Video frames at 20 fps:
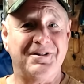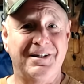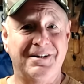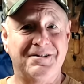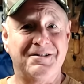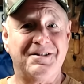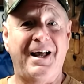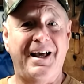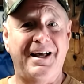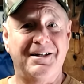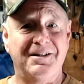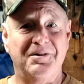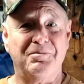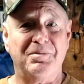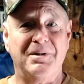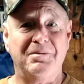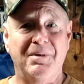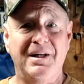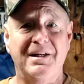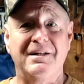things had to
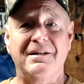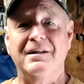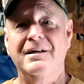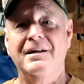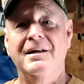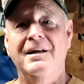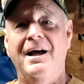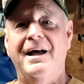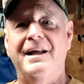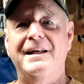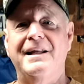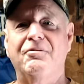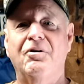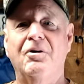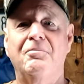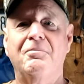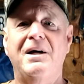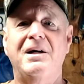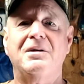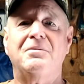be made. And they
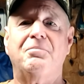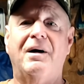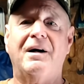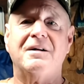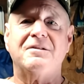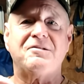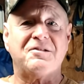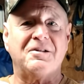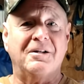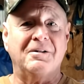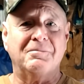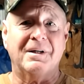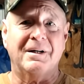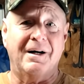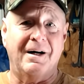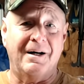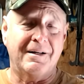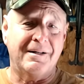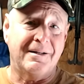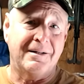were made by some
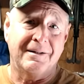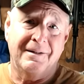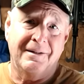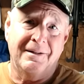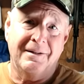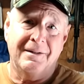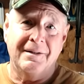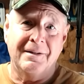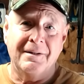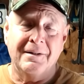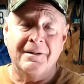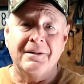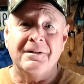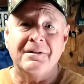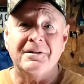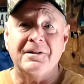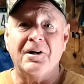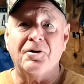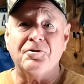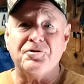guy,
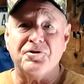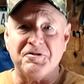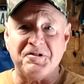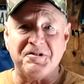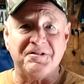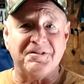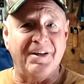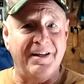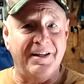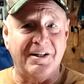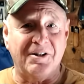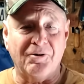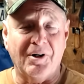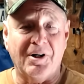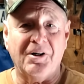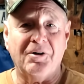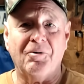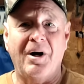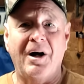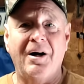you know, just
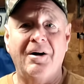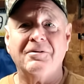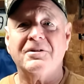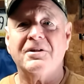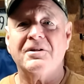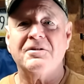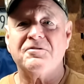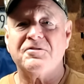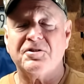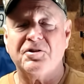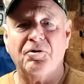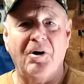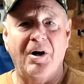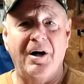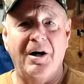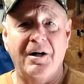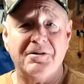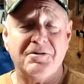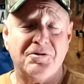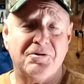tinkering around in his
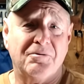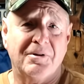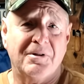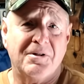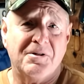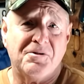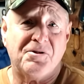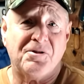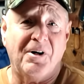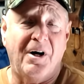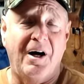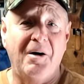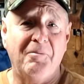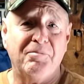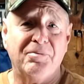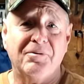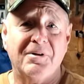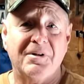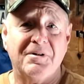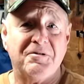garage or in his
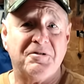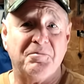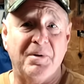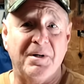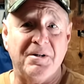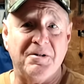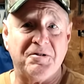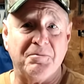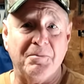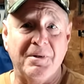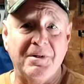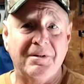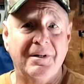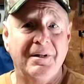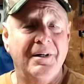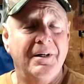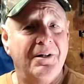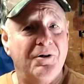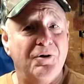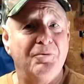shop or in his basement,
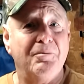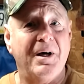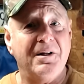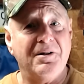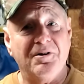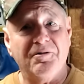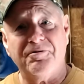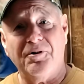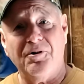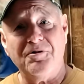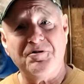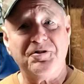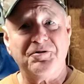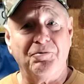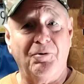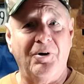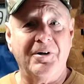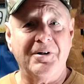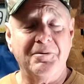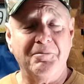who made the first
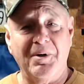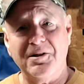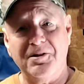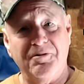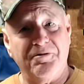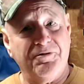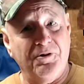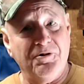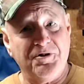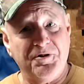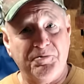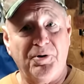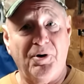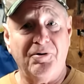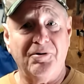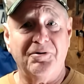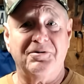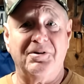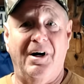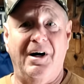one, made the first
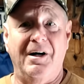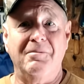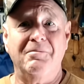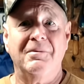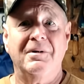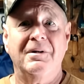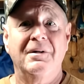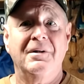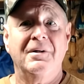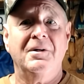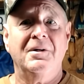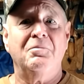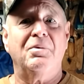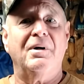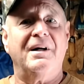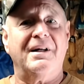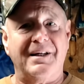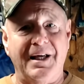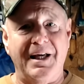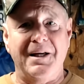prototype,
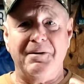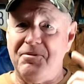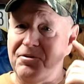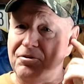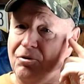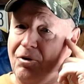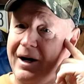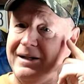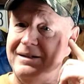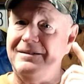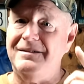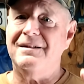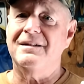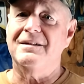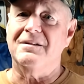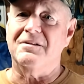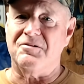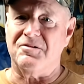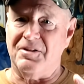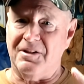but it came through
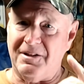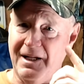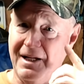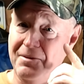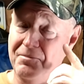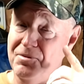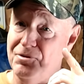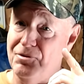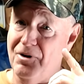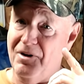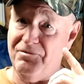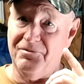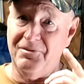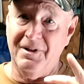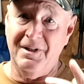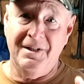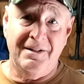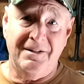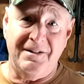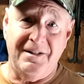ideas. It came through
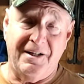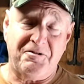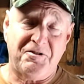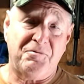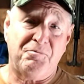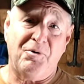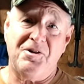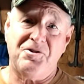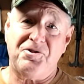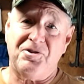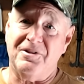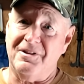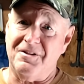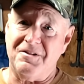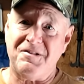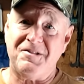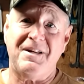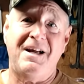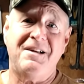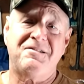the expression
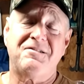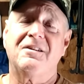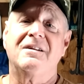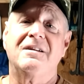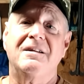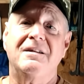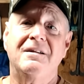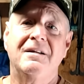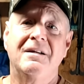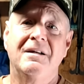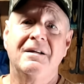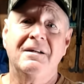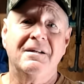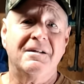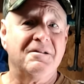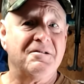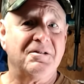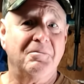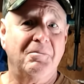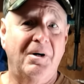necessity
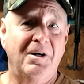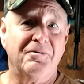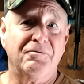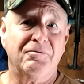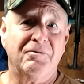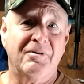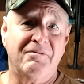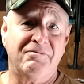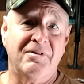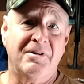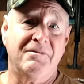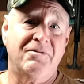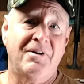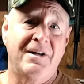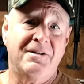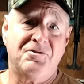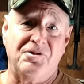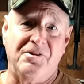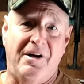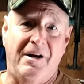is the mother of
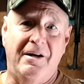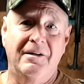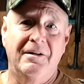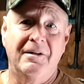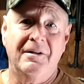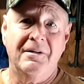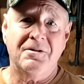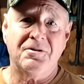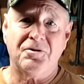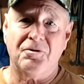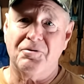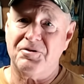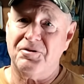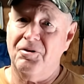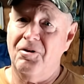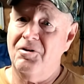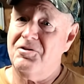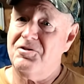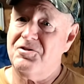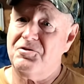invention. So as
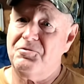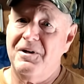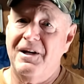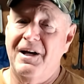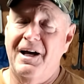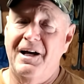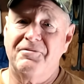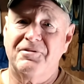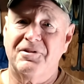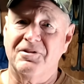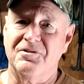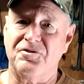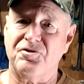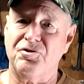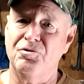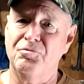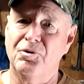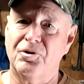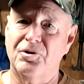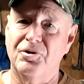long as we have
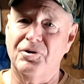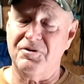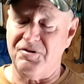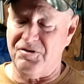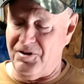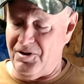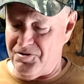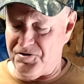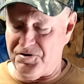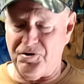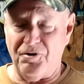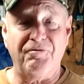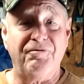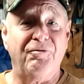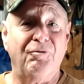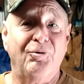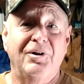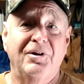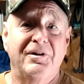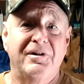consumer goods that are so
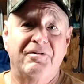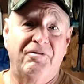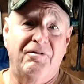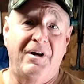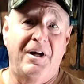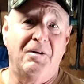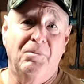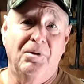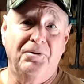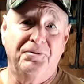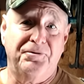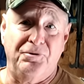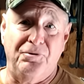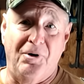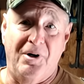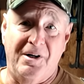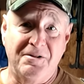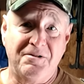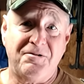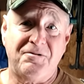freely available
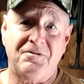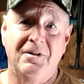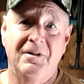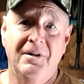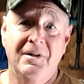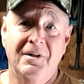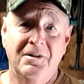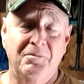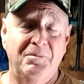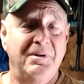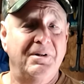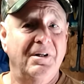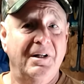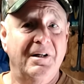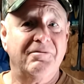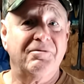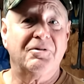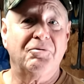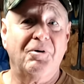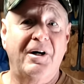to us to be
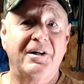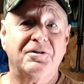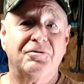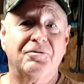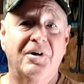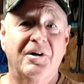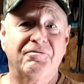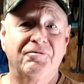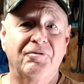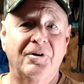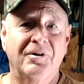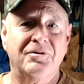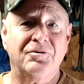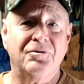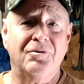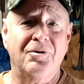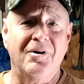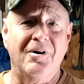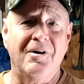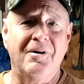delivered right to our front
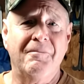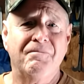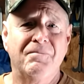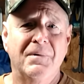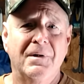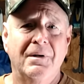door,